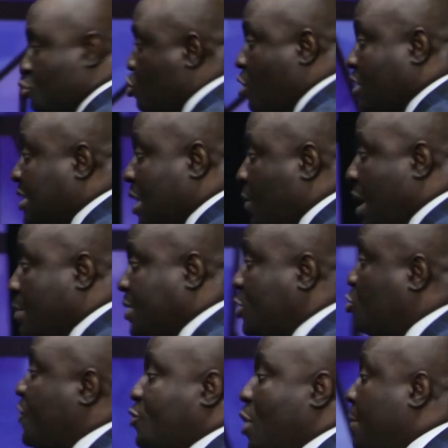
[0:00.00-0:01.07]
Do you understand what I'm
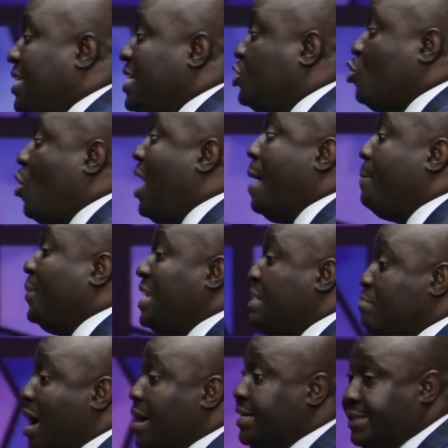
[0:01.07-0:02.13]
saying? So if somebody is not
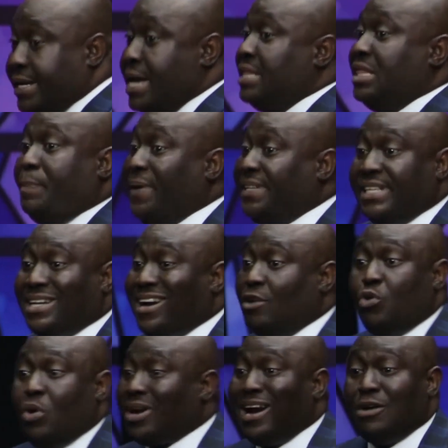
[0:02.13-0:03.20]
happily married, the person
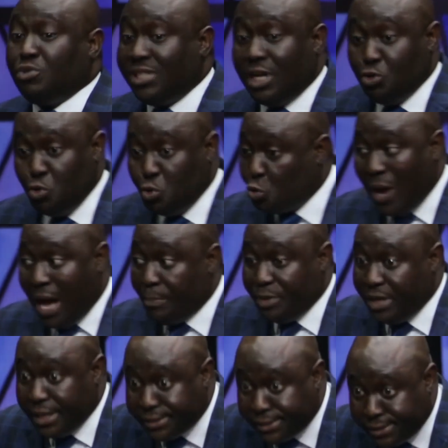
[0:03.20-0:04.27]
cannot counsel you to
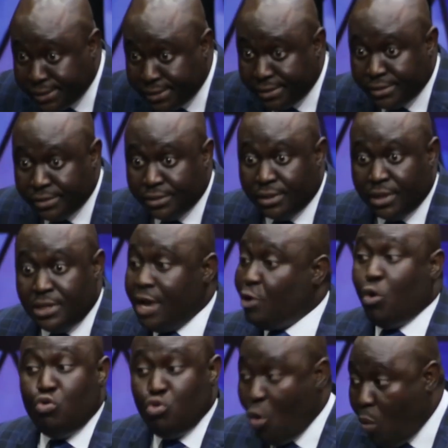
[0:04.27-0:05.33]
happiness. They
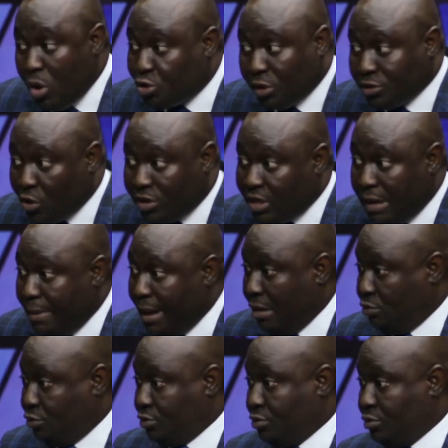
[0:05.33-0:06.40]
don't know what you're talking
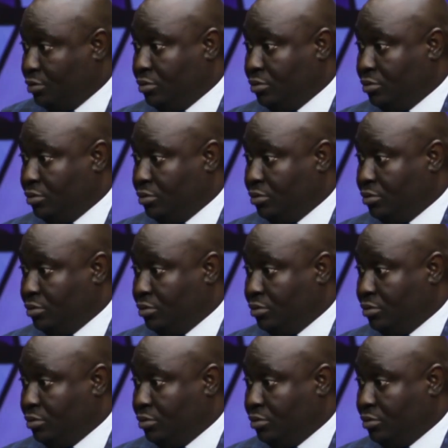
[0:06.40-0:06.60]
about.